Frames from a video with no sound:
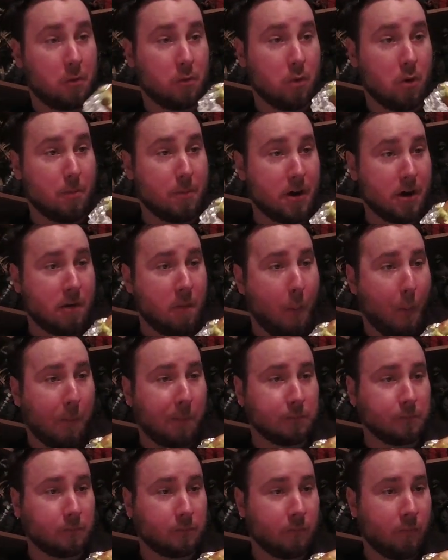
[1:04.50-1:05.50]
want a burger?
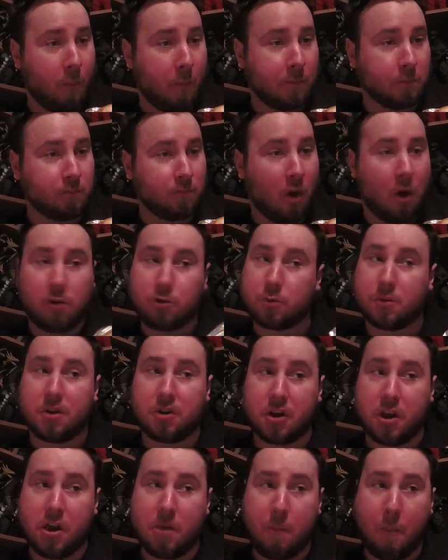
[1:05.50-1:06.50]
It's
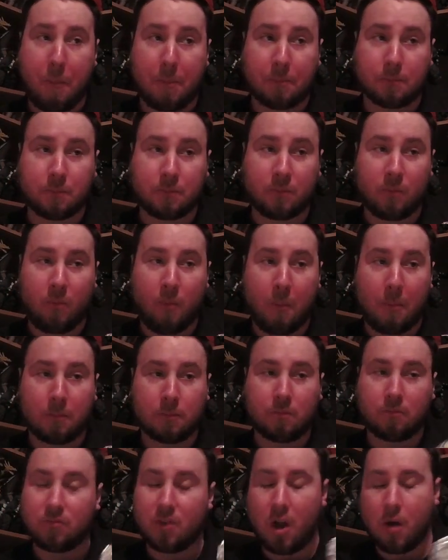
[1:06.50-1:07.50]
real good.
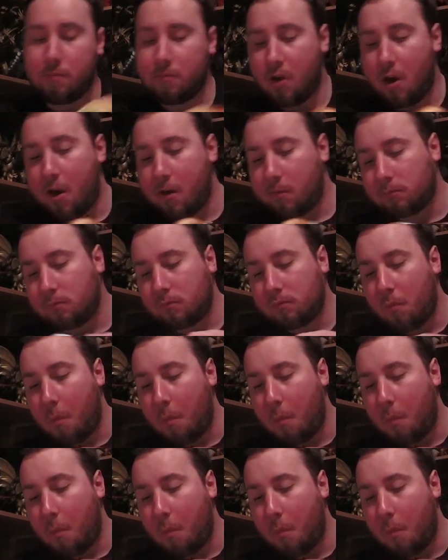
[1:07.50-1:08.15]
No? Alright.